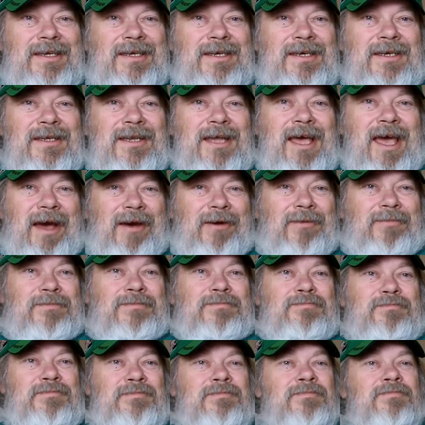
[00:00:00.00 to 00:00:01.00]
and that
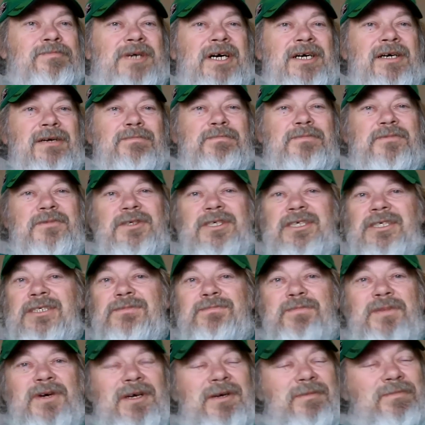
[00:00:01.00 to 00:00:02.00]
pump
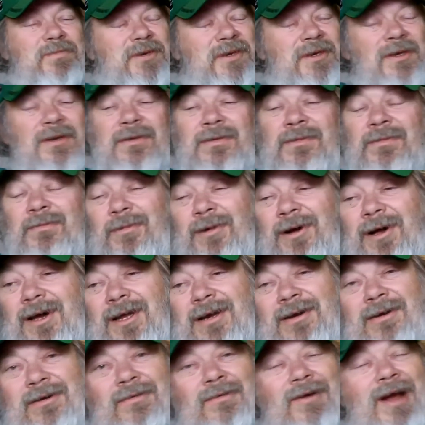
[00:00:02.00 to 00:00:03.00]
was pumping
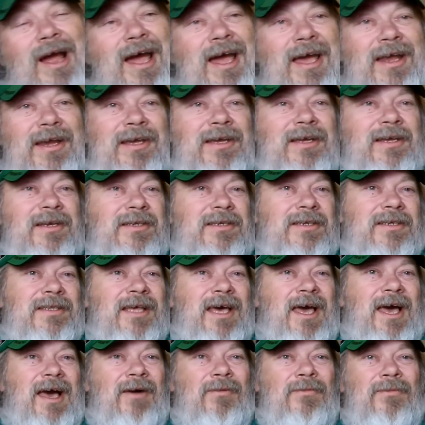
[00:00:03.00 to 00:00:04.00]
water right into
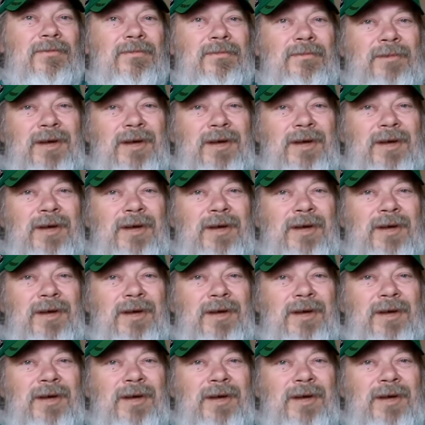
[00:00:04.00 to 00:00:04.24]
that